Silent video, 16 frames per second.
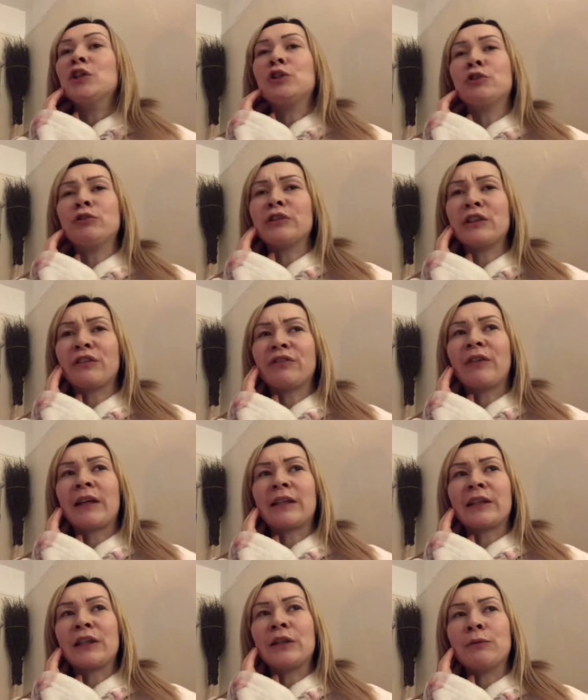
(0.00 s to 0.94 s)
Due to the
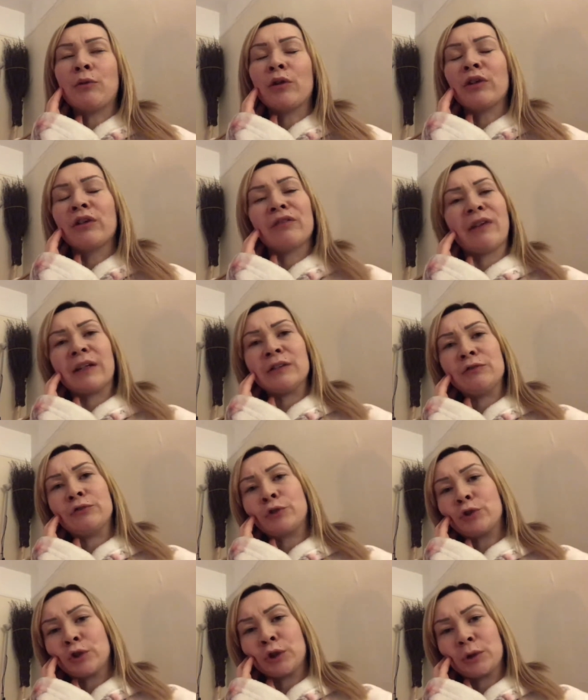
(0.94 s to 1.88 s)
fact that you are a
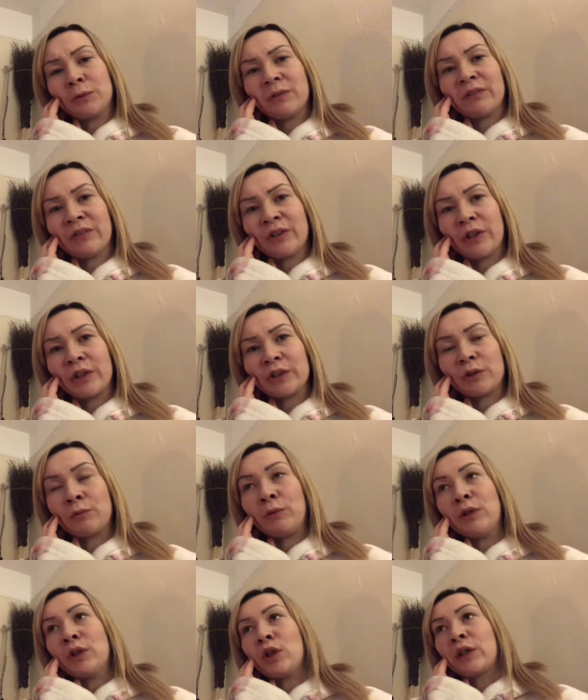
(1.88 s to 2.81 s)
values customer of ours,
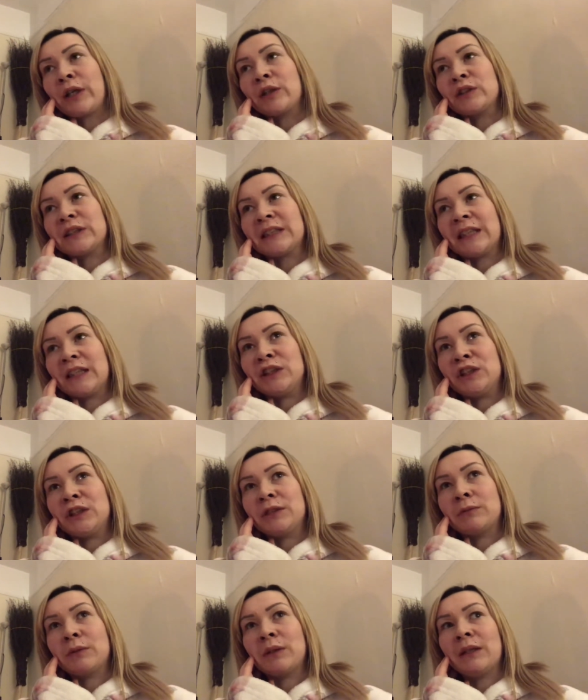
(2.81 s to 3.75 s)
we are going to send
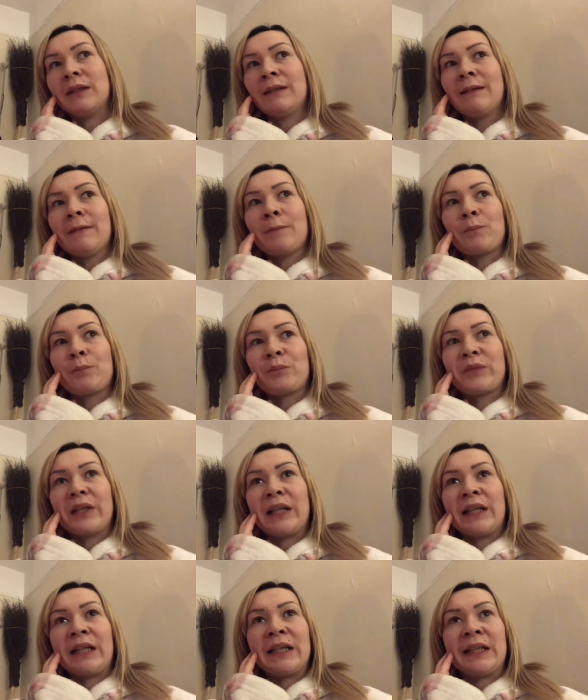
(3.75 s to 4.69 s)
you
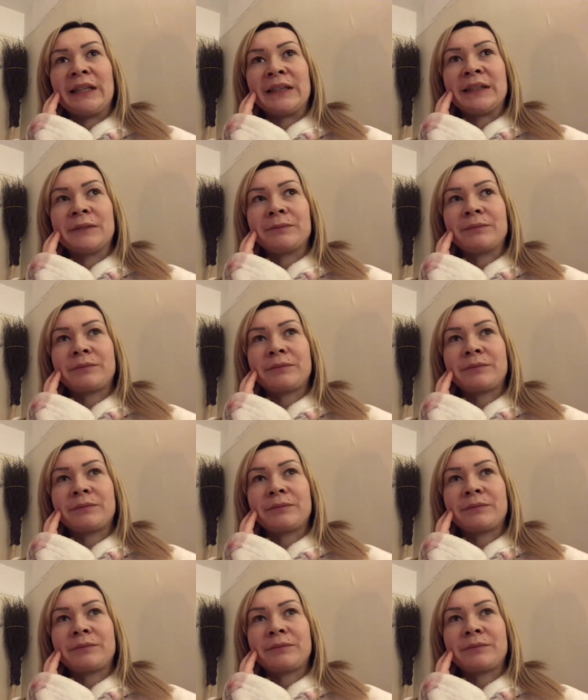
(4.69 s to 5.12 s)
a